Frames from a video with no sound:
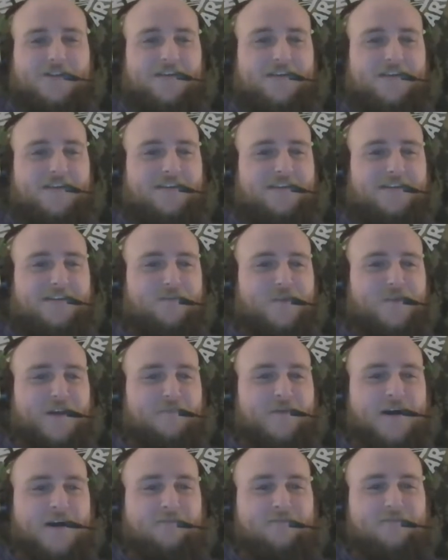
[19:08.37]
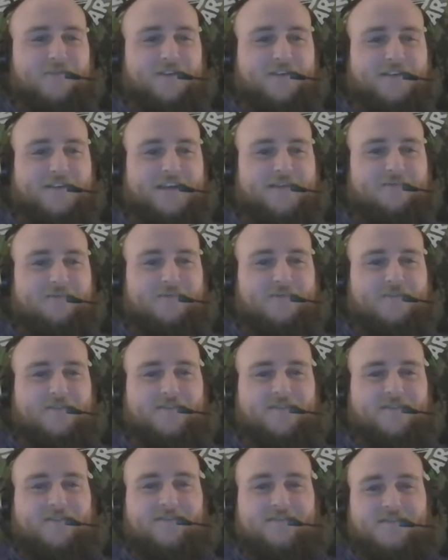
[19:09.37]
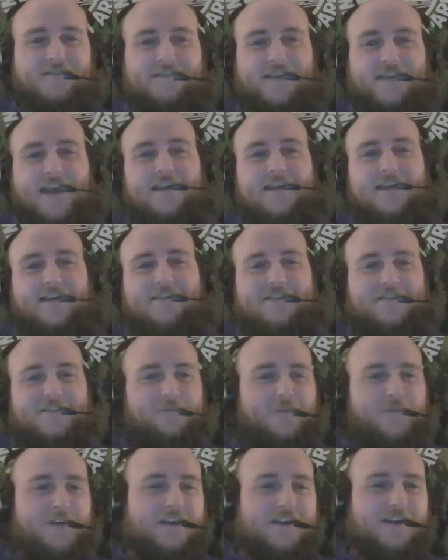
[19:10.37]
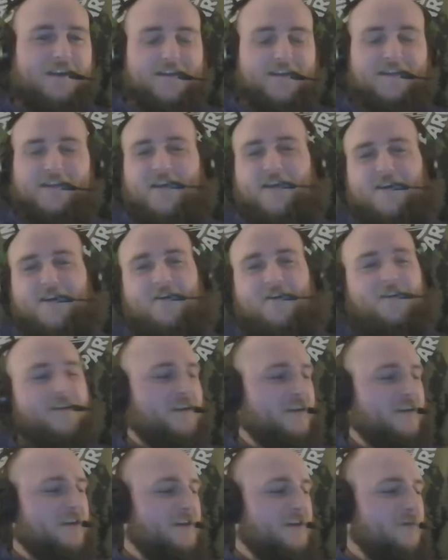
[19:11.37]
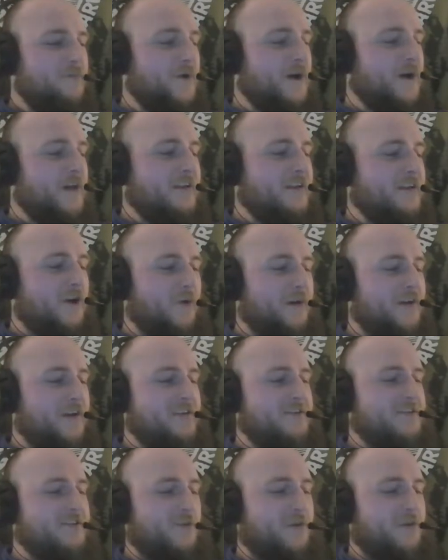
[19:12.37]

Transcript: to the big Mafia teams' standings at the beginning of the year. But going into